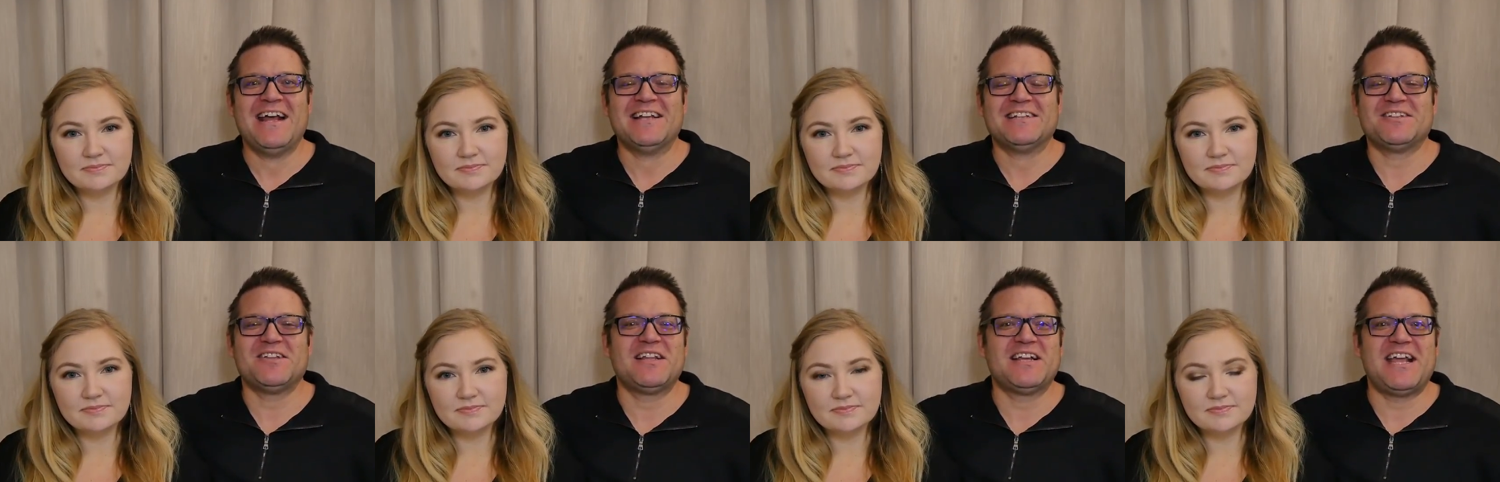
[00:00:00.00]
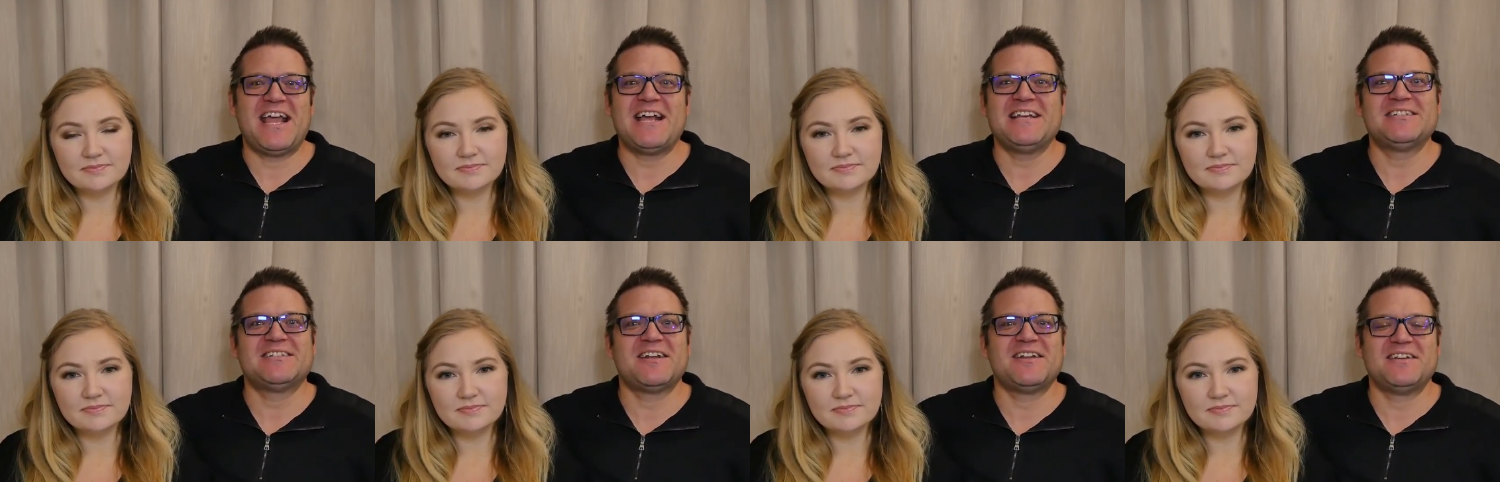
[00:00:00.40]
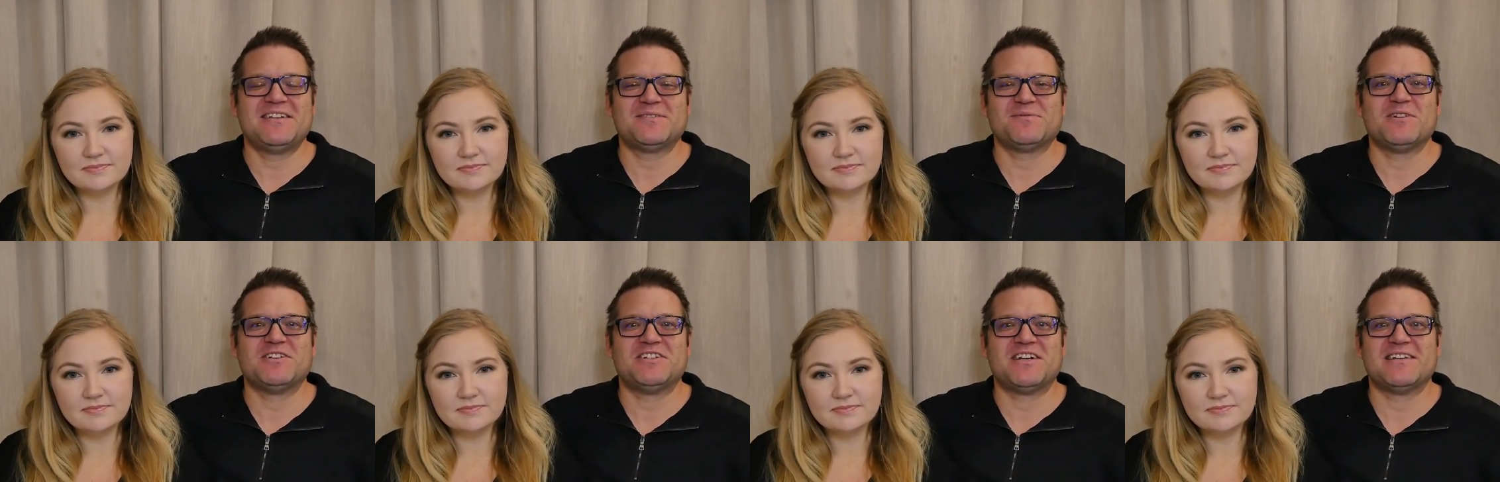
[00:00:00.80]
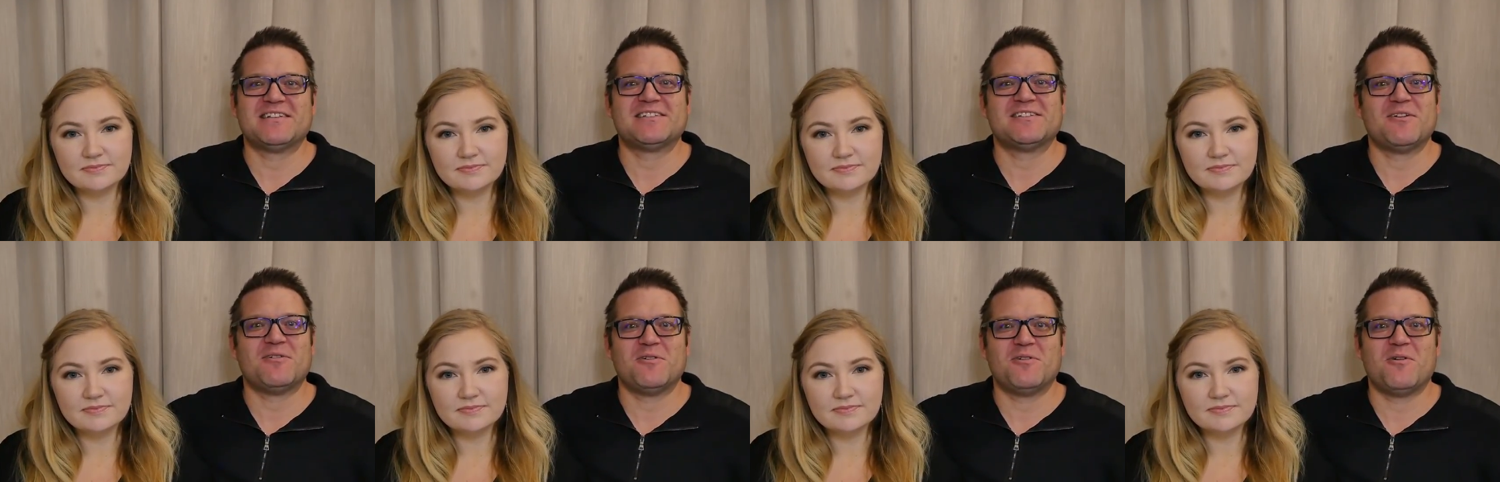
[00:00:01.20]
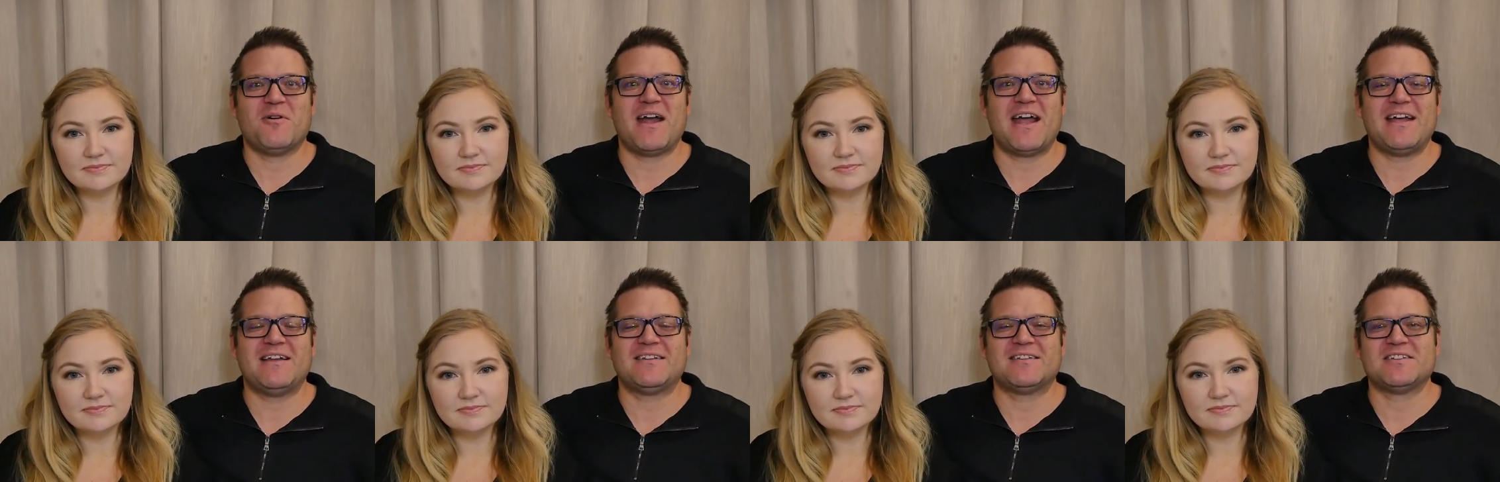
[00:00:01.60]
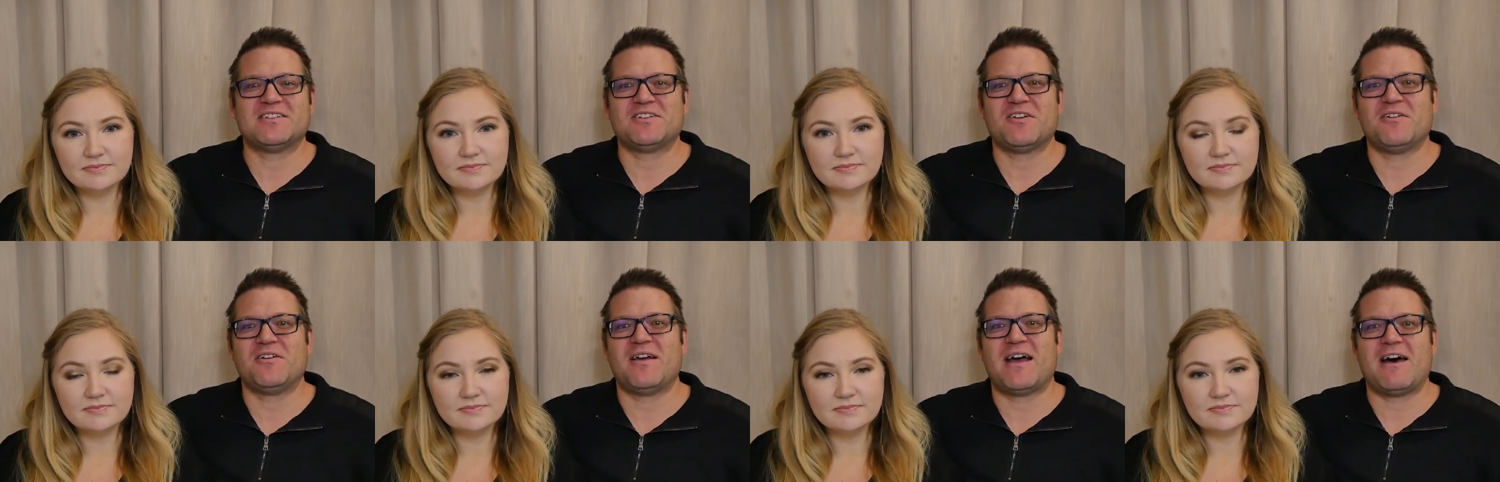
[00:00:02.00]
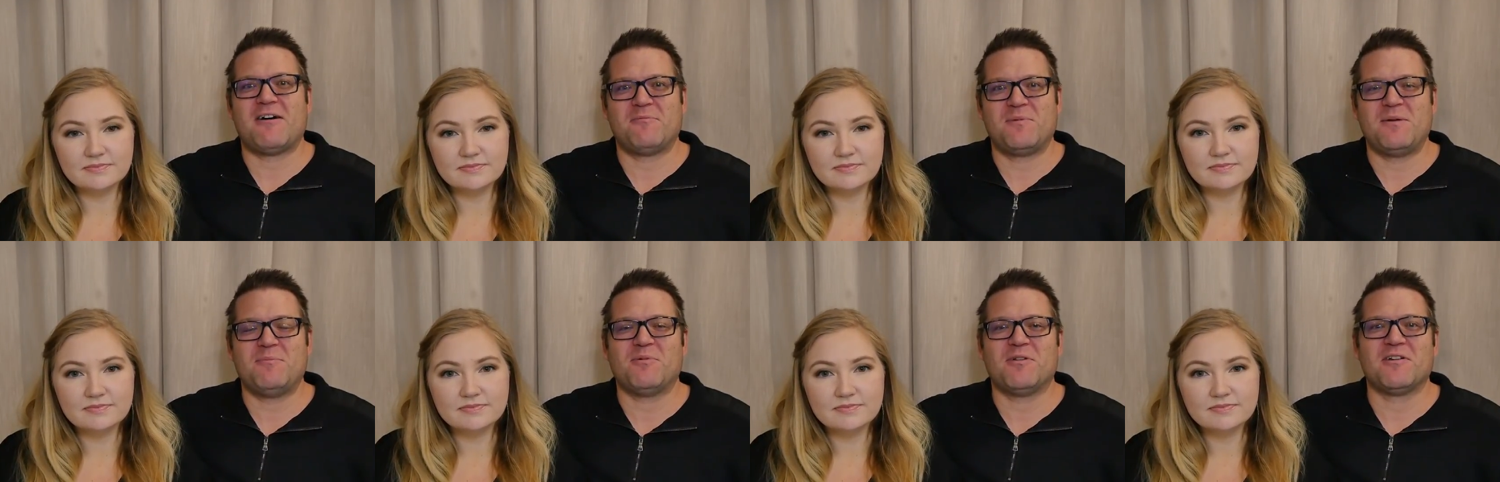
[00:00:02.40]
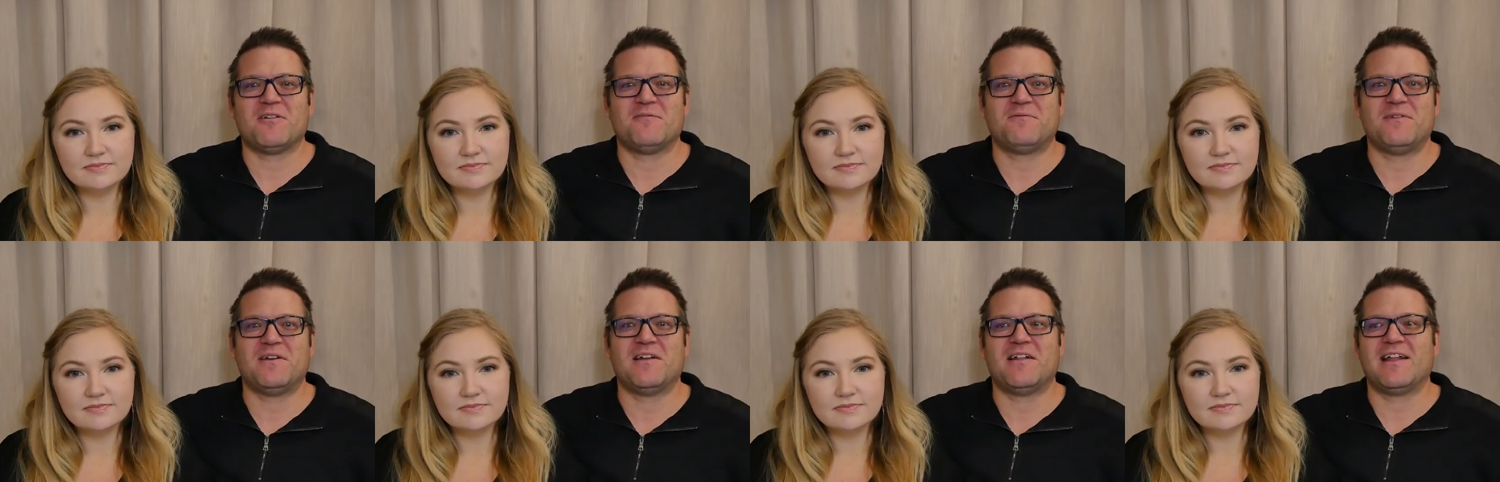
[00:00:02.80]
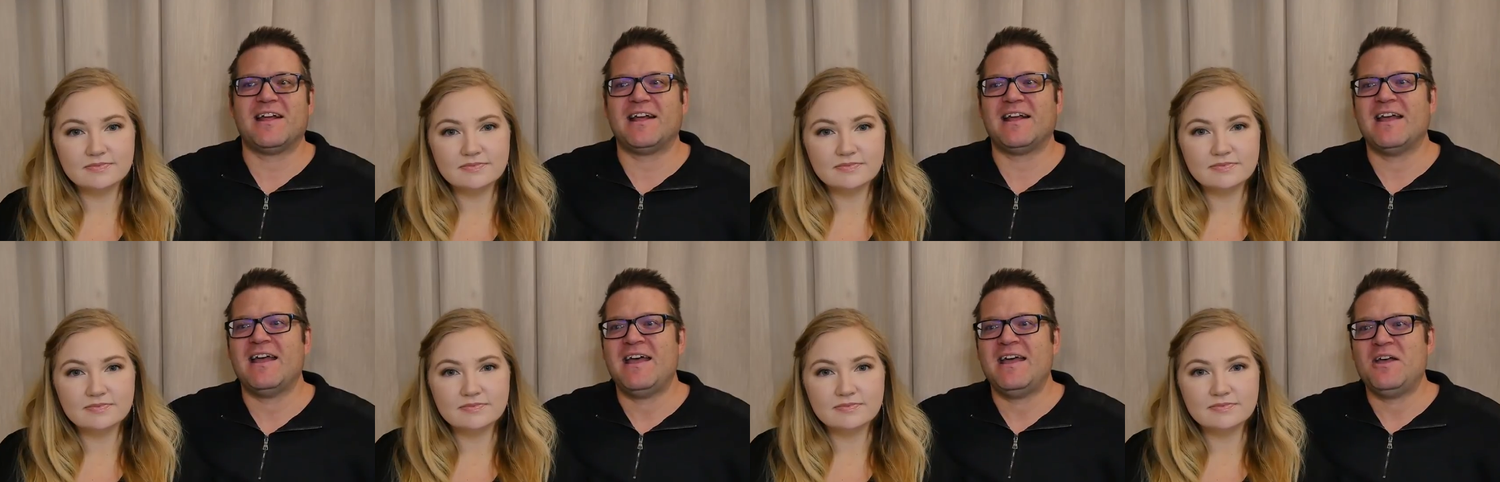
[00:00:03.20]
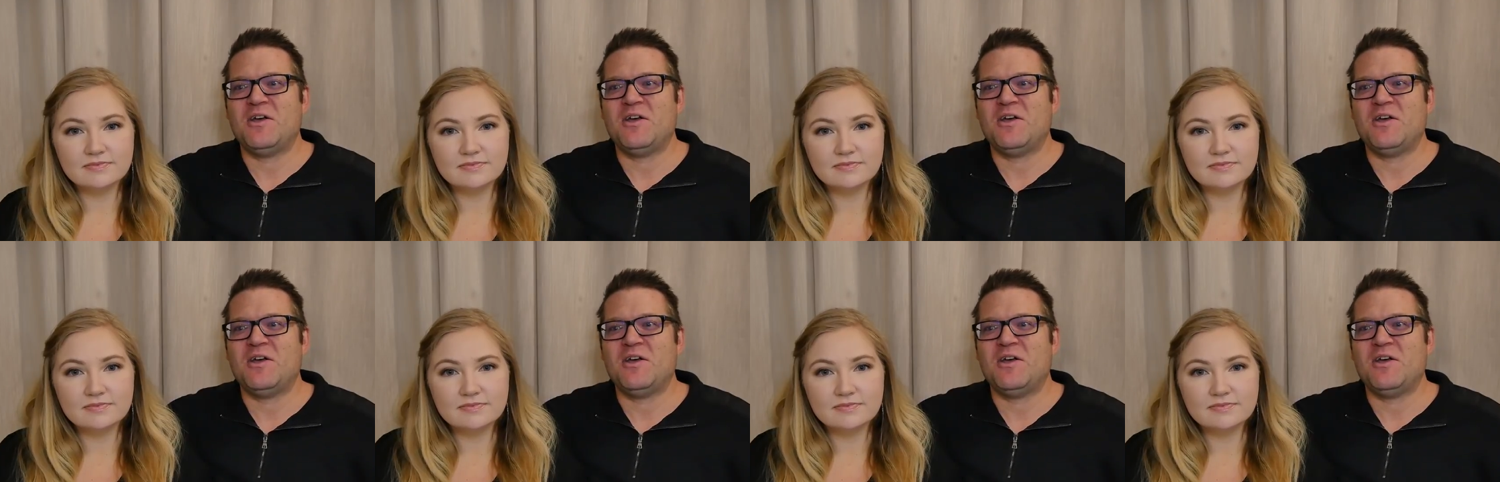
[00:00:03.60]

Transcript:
Speaker 1: So the case studies were just so great to show you how people are feeling,